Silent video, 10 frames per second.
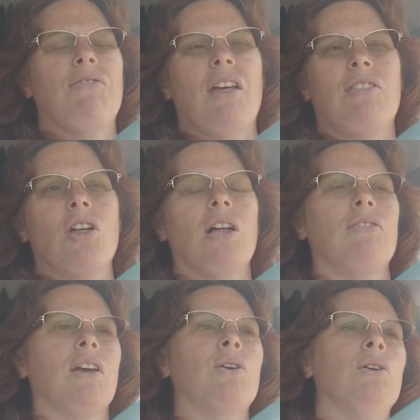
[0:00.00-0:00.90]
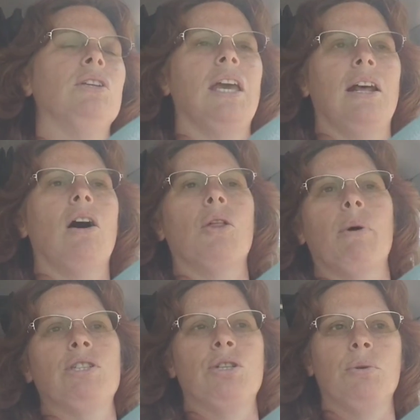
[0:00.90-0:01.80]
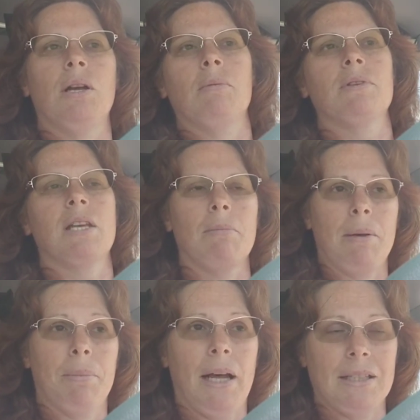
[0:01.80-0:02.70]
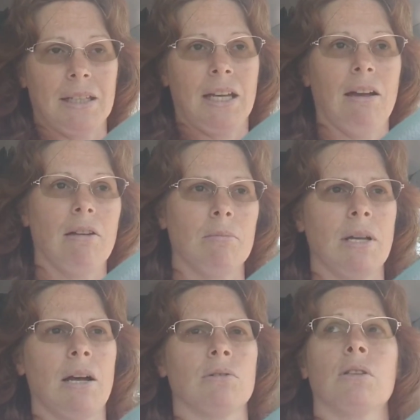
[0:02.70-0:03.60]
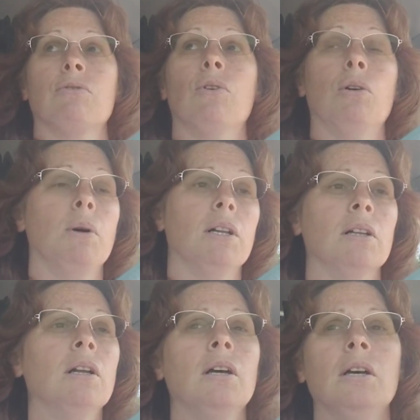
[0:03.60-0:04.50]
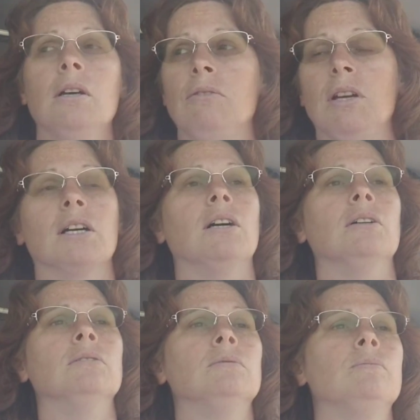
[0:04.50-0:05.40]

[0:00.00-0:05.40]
if they thought they couldn't get all the way to him, some people had to carry him down to the four-wheel vehicle.